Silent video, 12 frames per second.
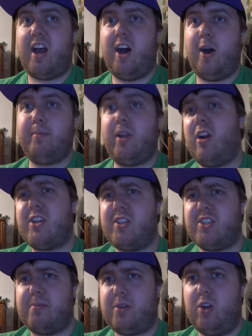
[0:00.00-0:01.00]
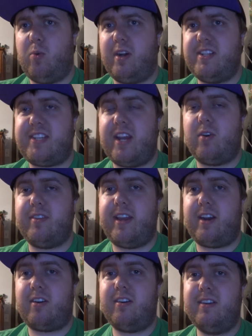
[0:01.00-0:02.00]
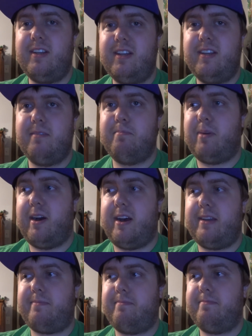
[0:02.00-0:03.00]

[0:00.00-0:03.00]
Um, there are still some good ones here and there, but